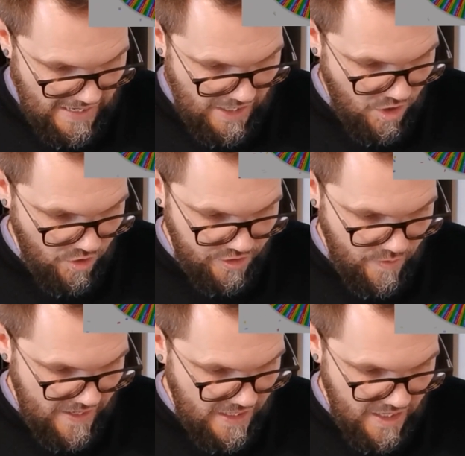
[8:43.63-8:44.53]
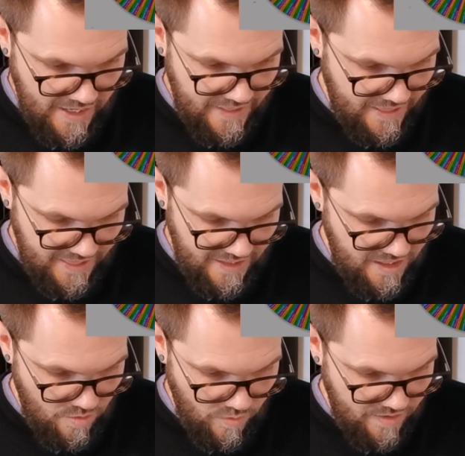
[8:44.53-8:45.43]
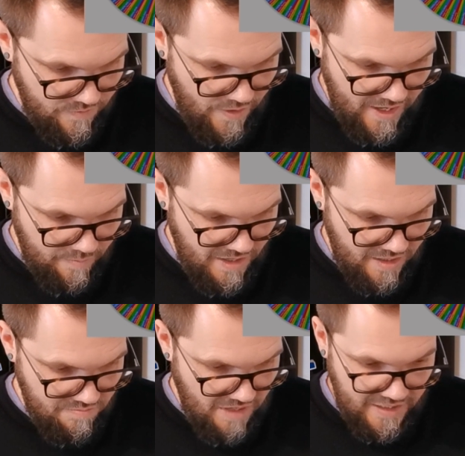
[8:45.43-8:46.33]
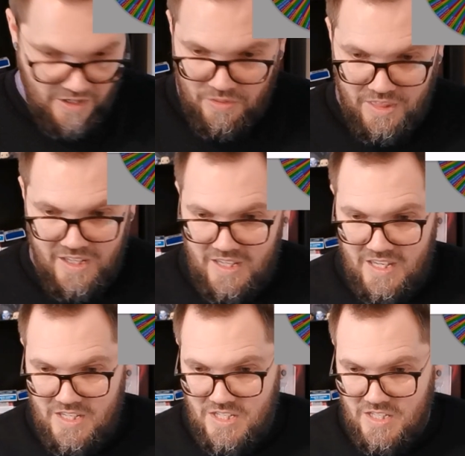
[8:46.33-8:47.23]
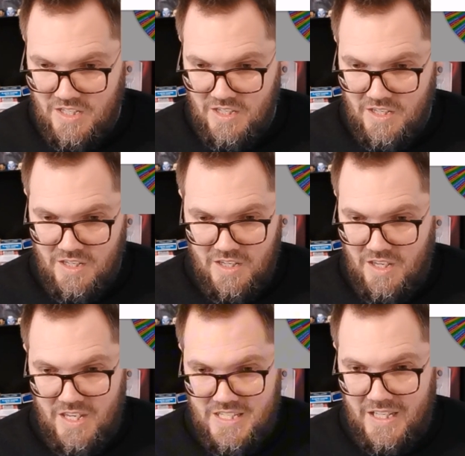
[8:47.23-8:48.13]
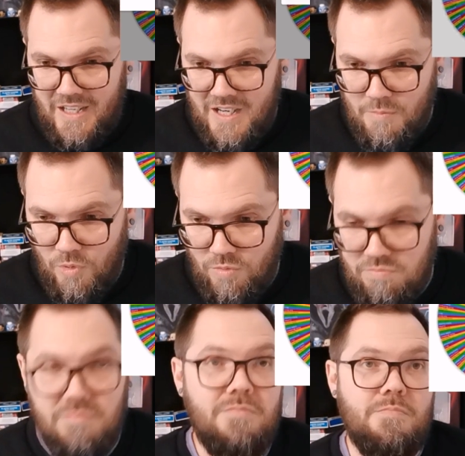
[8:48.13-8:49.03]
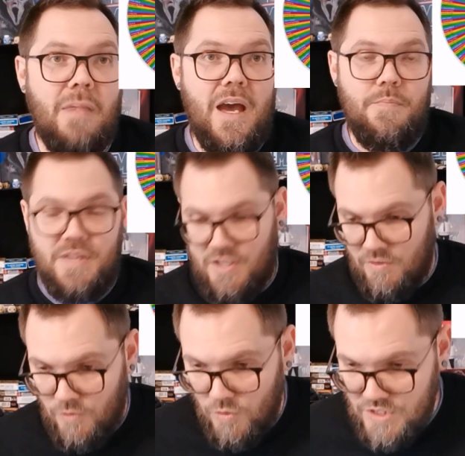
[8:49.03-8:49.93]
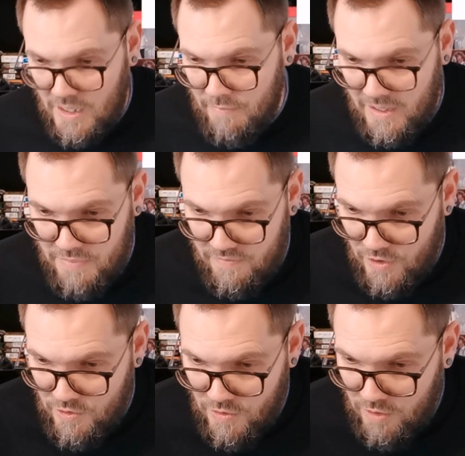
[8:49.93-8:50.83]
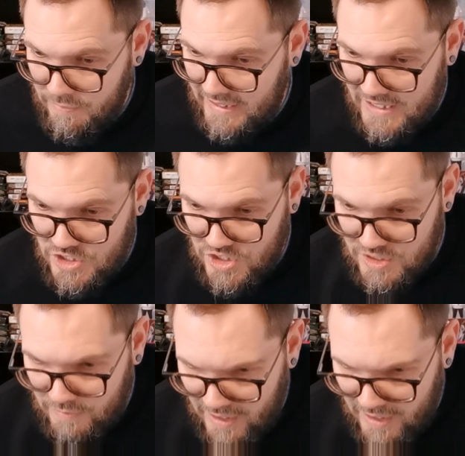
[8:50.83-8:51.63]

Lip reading: I can't go any higher than 31 for Hangman. I don't think he's it anymore. My opinion, of course. I might be very wrong, but that's just